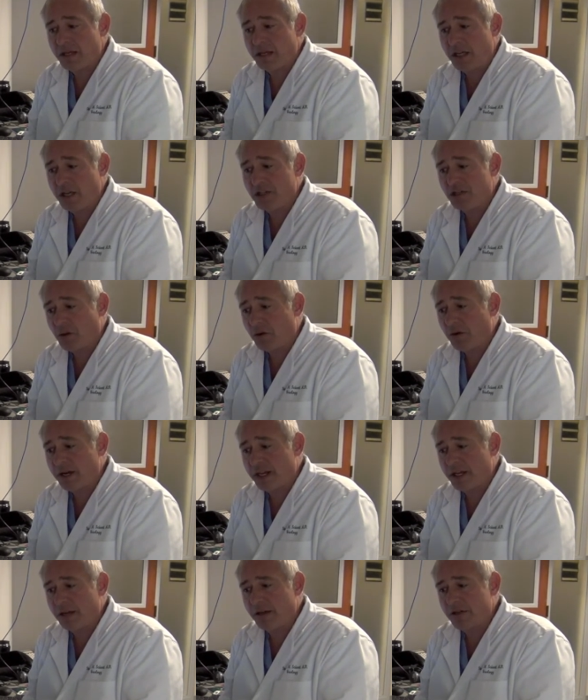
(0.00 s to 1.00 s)
He has
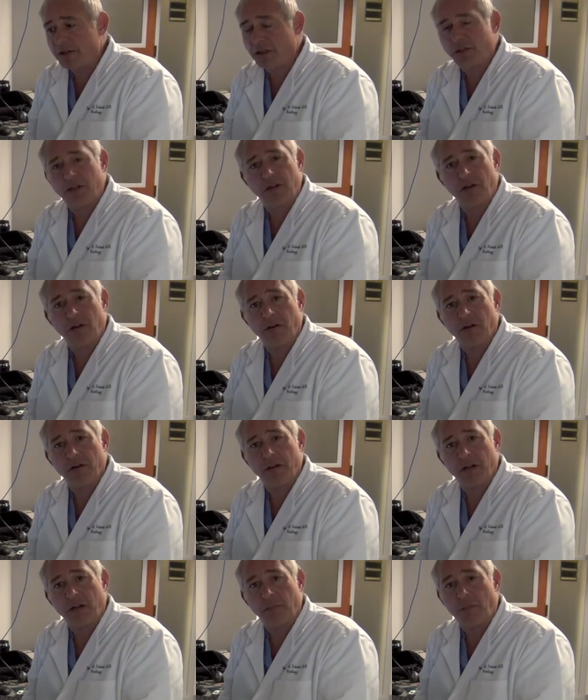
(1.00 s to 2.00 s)
already secured
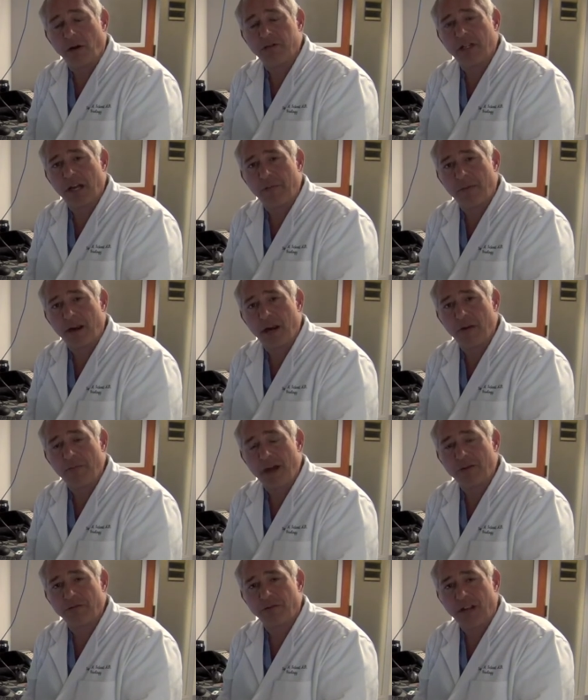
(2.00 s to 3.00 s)
a
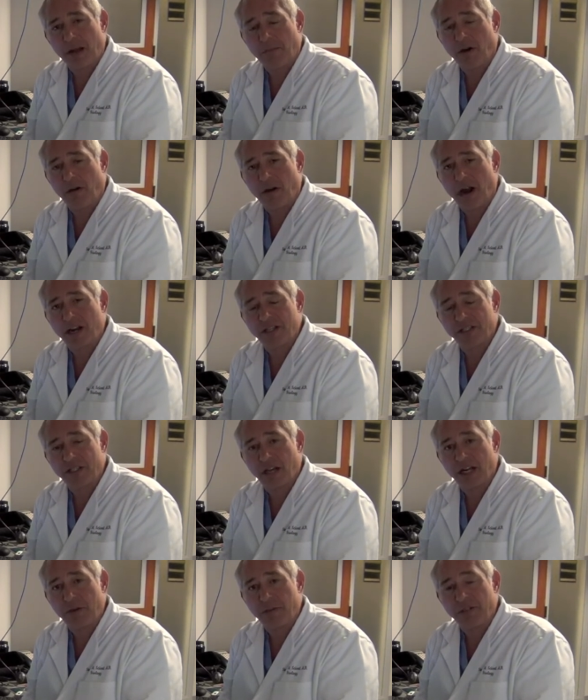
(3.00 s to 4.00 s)
multiparametric MRI
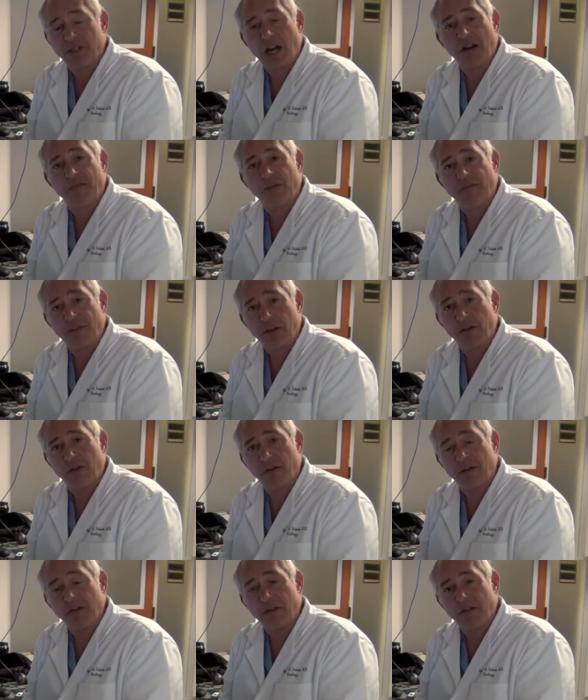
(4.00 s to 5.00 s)
study which I've reviewed.